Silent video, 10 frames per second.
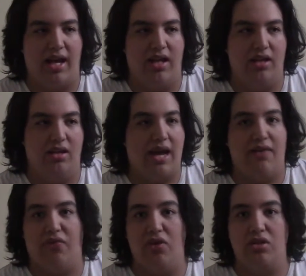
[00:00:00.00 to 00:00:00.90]
And
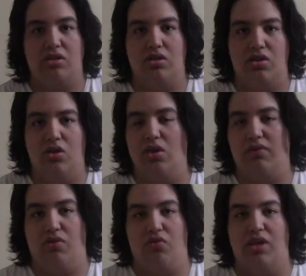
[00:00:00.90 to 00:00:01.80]
at first, you don't
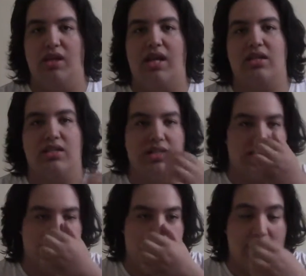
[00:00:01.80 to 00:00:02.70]
even realize
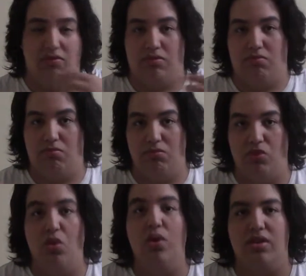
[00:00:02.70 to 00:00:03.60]
he's even
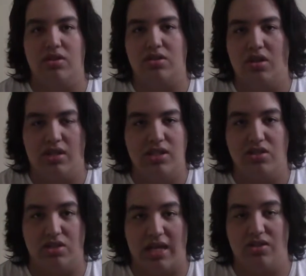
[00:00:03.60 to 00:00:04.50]
doing the song. He's
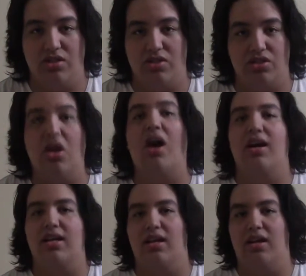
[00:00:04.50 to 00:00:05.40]
just actually just
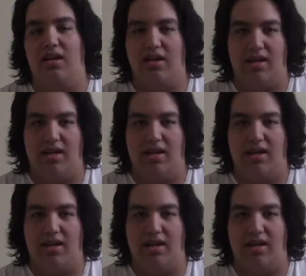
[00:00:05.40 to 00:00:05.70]
talking